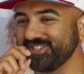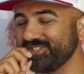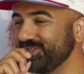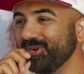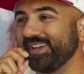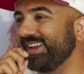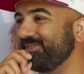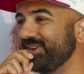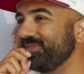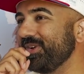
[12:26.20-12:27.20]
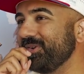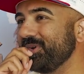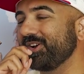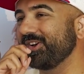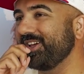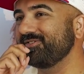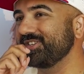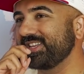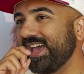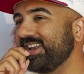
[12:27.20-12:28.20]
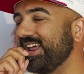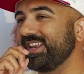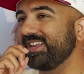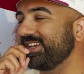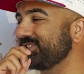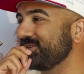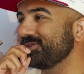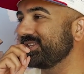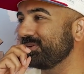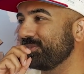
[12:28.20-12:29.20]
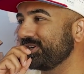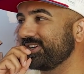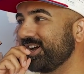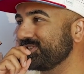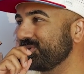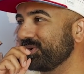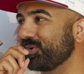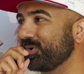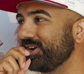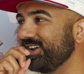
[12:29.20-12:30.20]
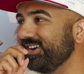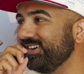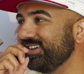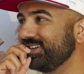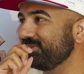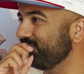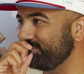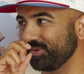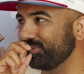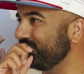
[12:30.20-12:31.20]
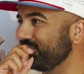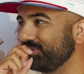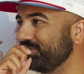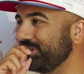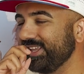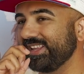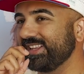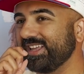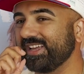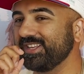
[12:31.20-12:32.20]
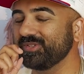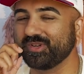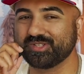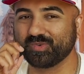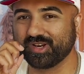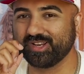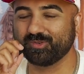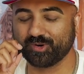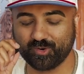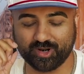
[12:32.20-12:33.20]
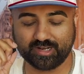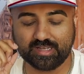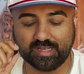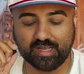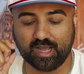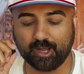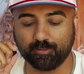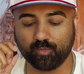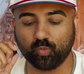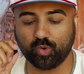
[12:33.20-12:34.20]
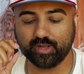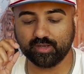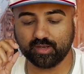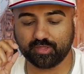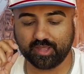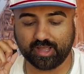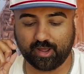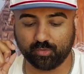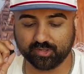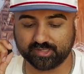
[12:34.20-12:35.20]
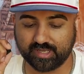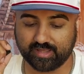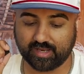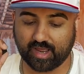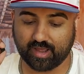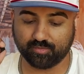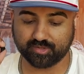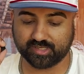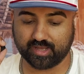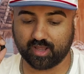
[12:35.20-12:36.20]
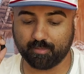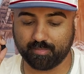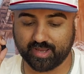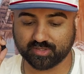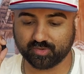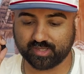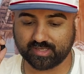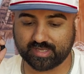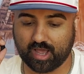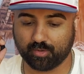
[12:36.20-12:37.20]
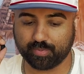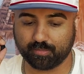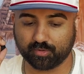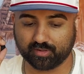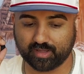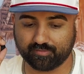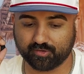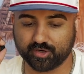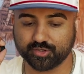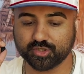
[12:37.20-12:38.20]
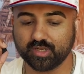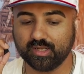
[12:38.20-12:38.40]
do it. I mean, we could have just had any excuse in the book not to record here, but we didn't let that get to us. We're going to record. One thing I will say that I was like amazed with is how people leverage